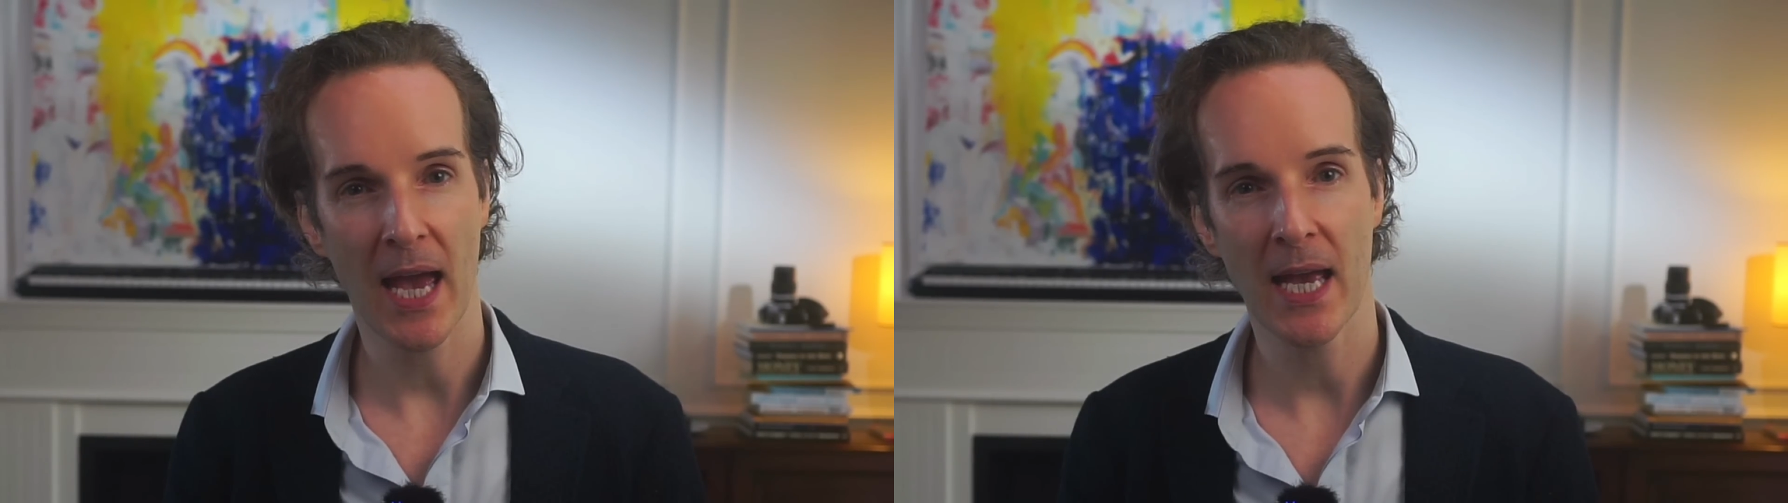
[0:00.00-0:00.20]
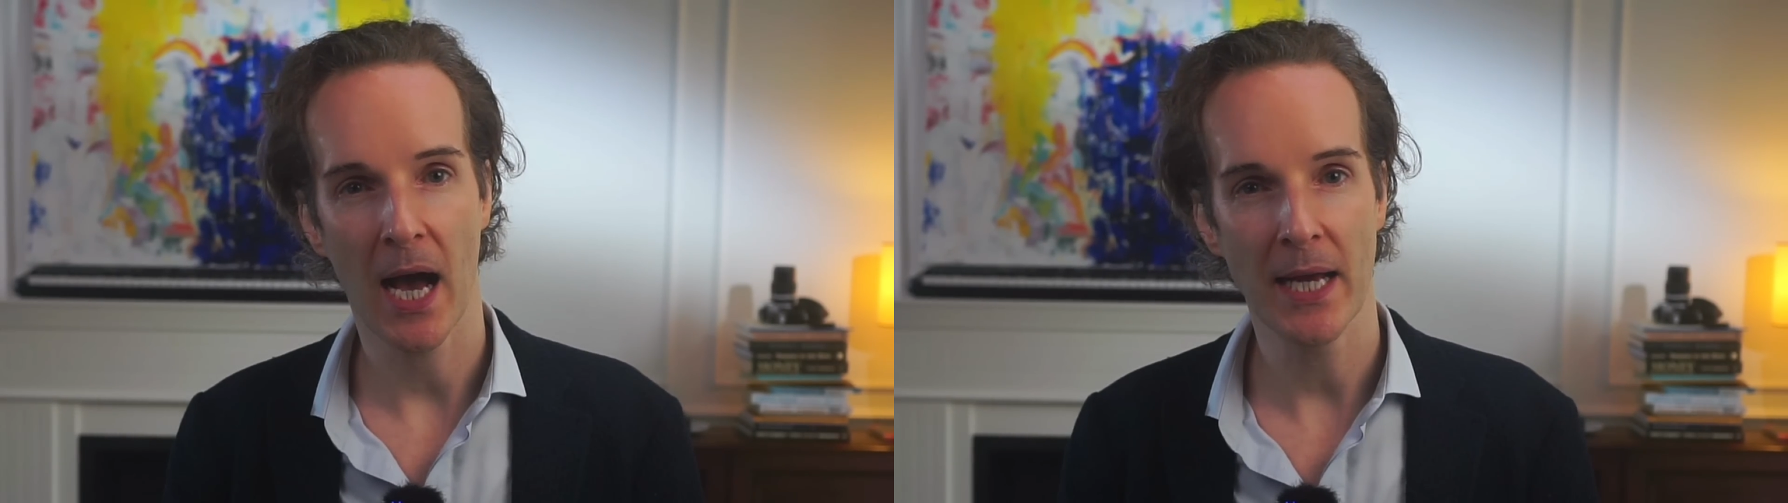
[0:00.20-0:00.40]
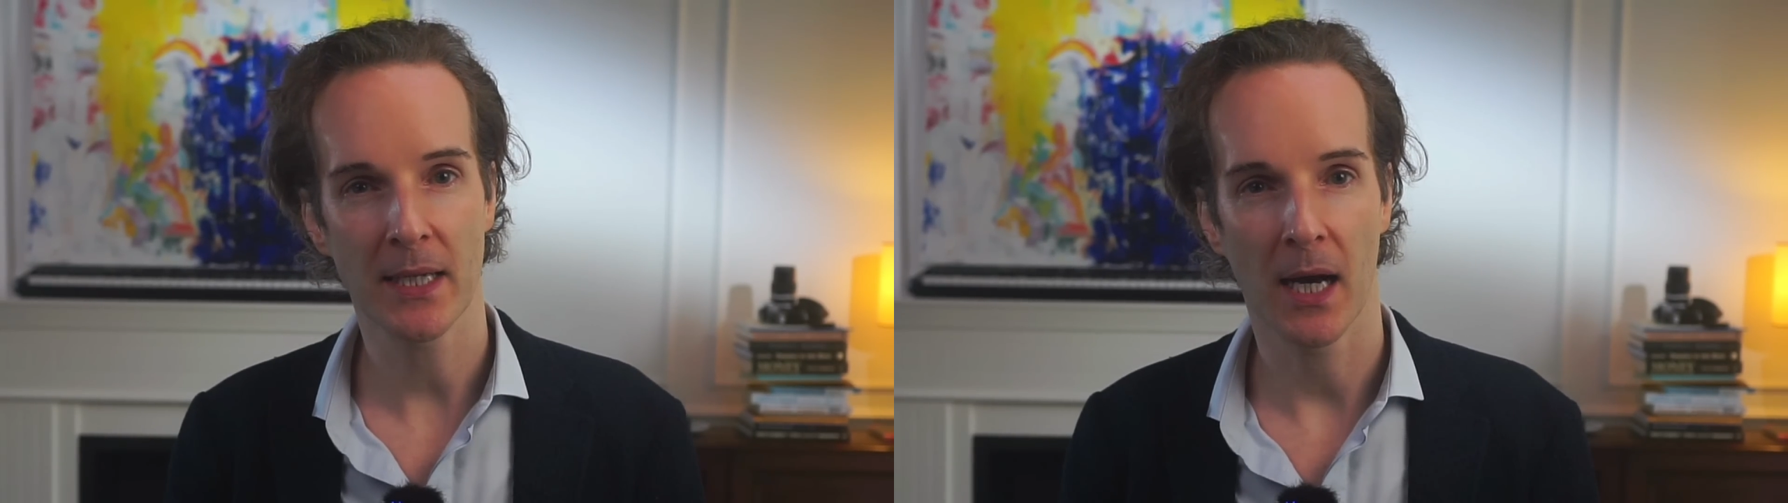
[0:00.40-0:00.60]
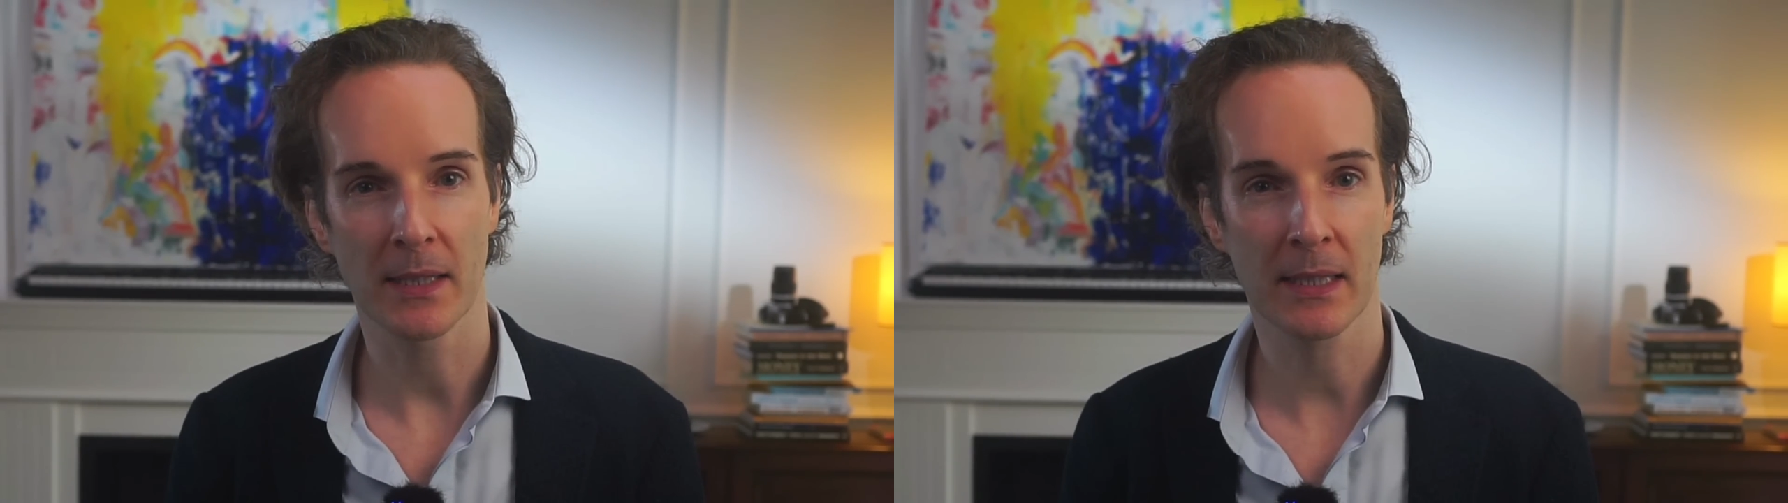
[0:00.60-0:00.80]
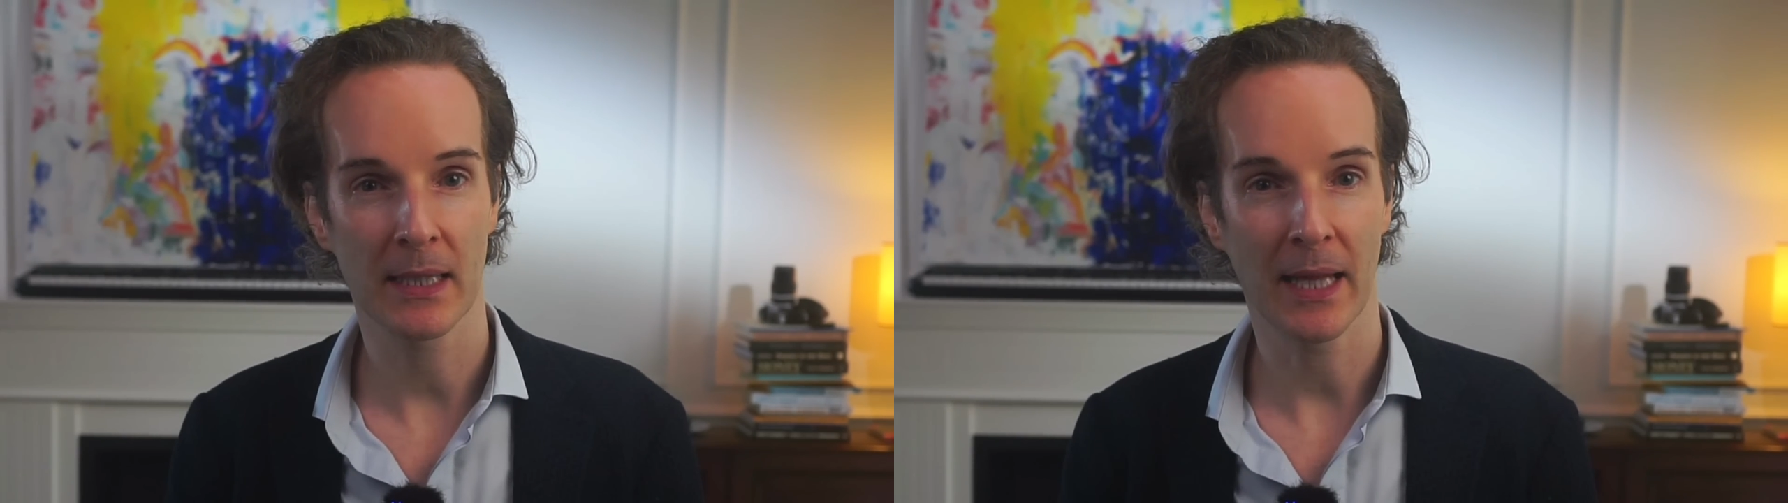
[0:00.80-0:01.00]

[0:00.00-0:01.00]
AI tasks